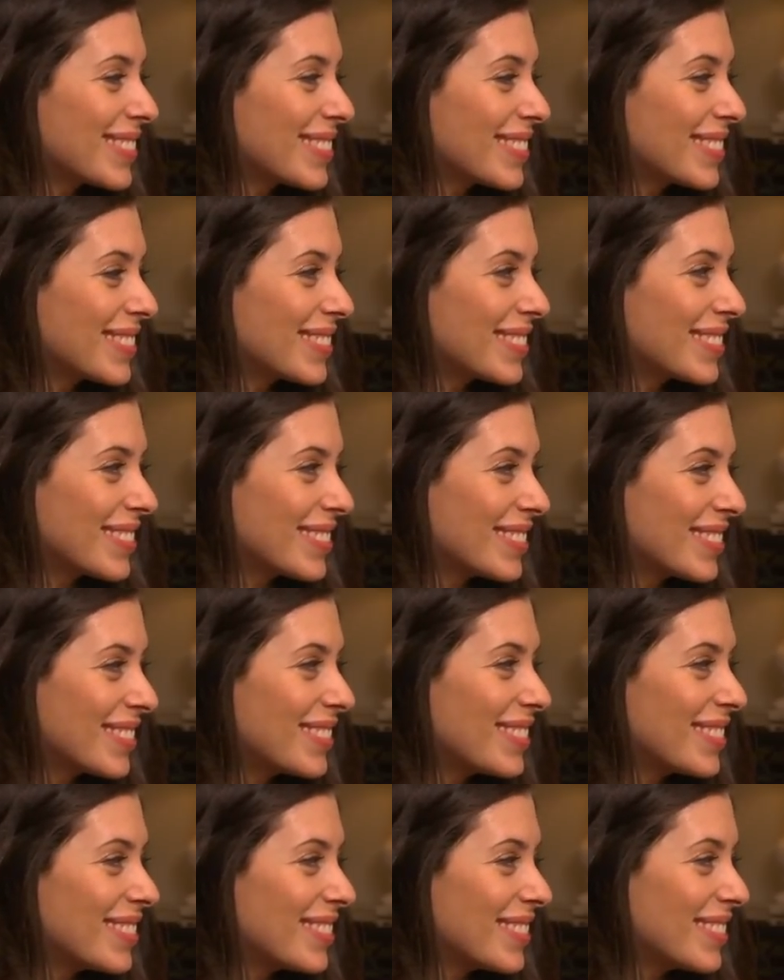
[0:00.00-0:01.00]

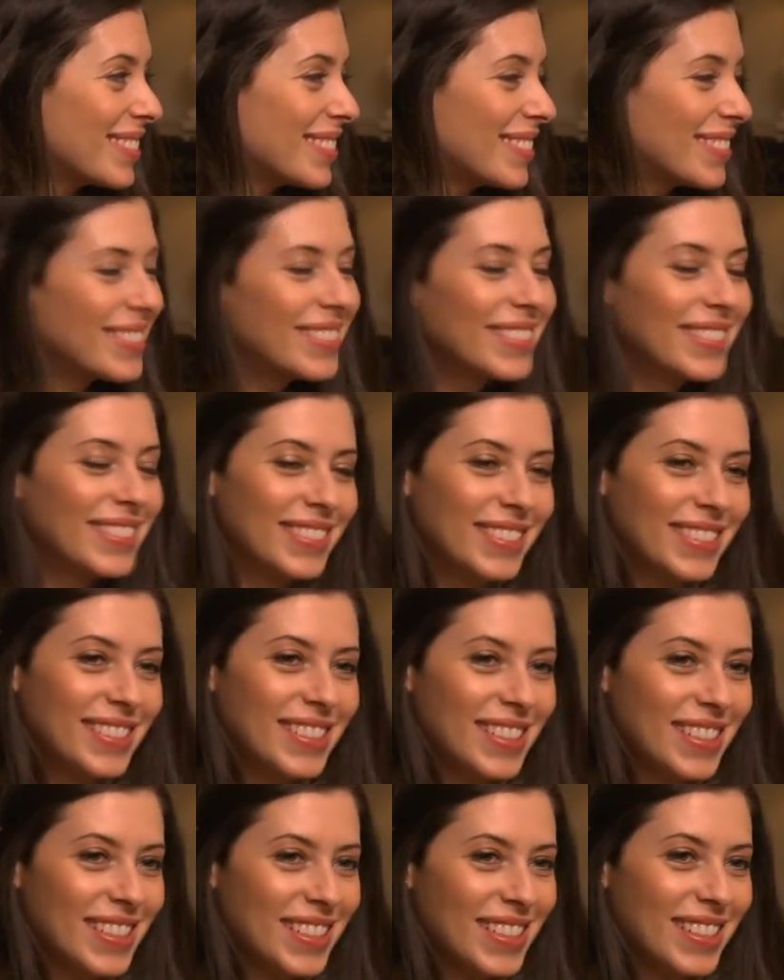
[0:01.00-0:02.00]

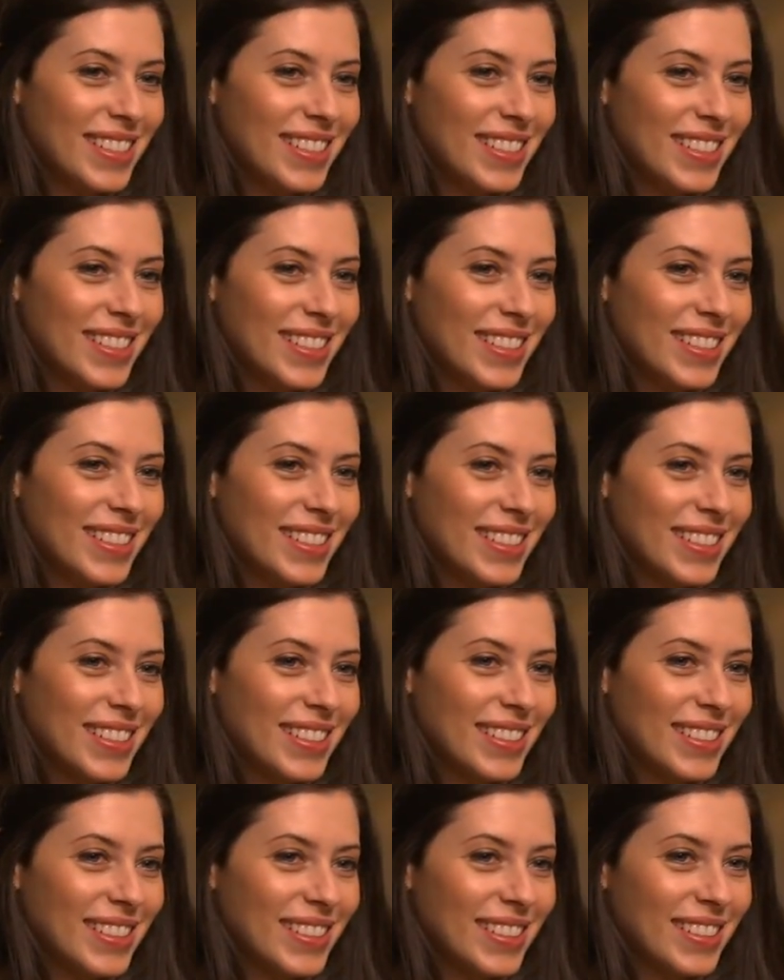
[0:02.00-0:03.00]

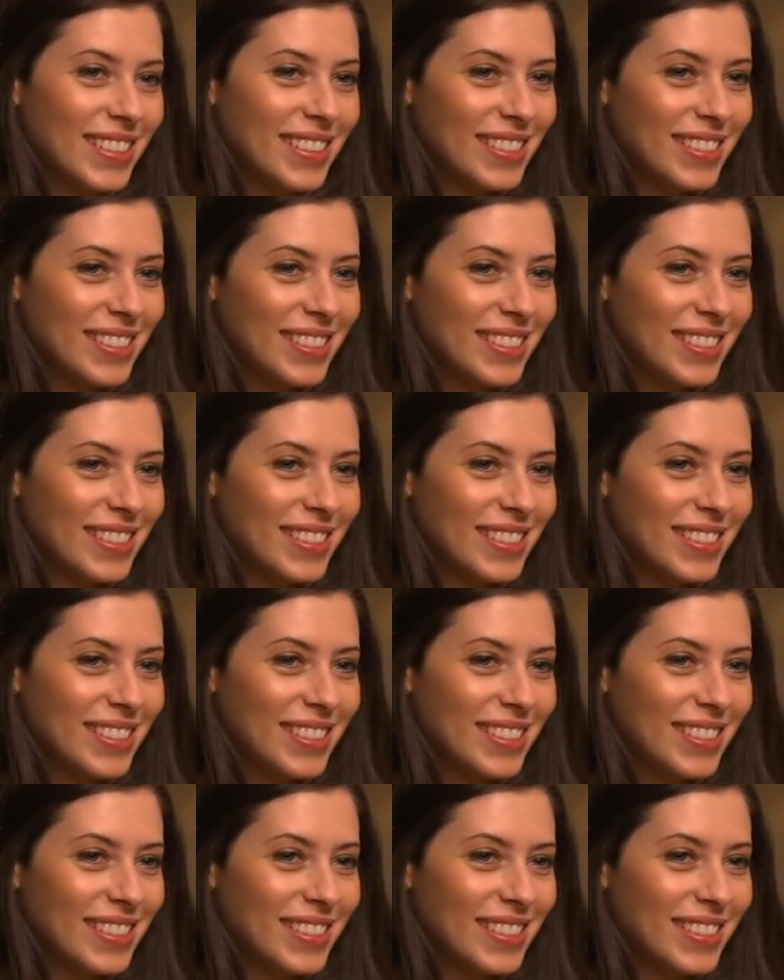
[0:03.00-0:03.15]
No words are spoken by the person on screen.